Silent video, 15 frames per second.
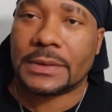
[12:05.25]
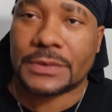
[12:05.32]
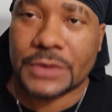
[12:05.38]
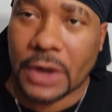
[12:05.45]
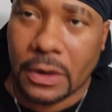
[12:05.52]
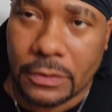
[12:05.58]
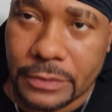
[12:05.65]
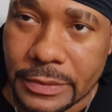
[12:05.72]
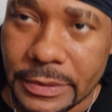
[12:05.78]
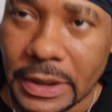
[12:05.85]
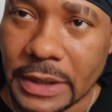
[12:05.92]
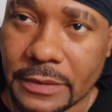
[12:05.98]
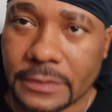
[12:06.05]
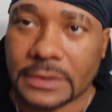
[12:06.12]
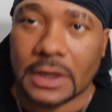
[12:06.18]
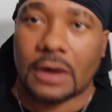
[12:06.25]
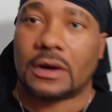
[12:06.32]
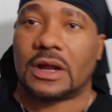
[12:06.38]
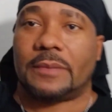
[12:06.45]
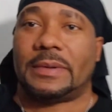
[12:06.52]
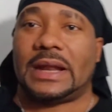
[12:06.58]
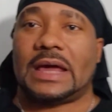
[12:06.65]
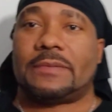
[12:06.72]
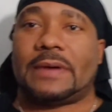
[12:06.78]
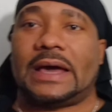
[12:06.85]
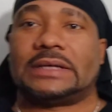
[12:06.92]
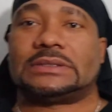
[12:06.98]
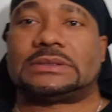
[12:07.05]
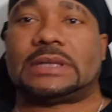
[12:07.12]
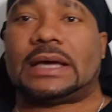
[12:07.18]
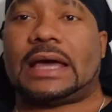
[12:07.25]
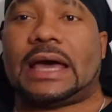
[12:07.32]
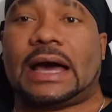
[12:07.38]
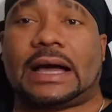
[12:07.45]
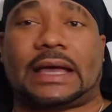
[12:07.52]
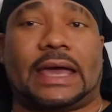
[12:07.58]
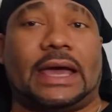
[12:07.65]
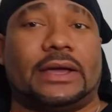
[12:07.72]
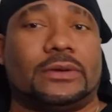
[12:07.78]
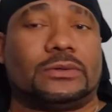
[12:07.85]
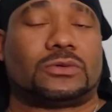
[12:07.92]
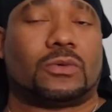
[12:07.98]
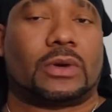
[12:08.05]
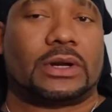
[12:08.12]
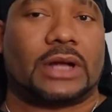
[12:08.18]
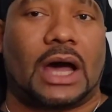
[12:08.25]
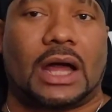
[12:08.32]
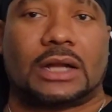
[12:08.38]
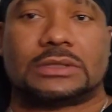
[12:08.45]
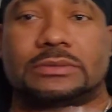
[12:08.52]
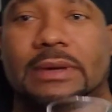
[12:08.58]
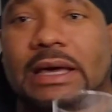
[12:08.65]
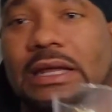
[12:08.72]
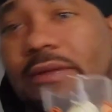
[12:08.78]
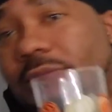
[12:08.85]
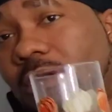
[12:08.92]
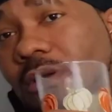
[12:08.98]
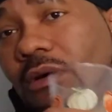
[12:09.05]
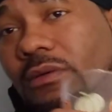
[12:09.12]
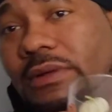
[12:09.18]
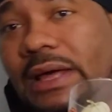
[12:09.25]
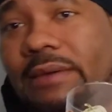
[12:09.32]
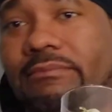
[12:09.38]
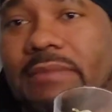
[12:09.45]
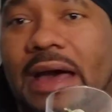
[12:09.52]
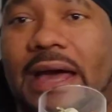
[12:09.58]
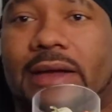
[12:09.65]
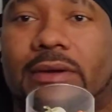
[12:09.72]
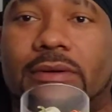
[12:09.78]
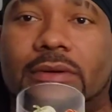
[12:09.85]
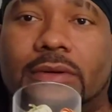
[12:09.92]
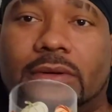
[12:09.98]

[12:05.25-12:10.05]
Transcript: don't throw it up in their face and say, "Yeah, I gave you twenty dollars, man. Let me hold that back."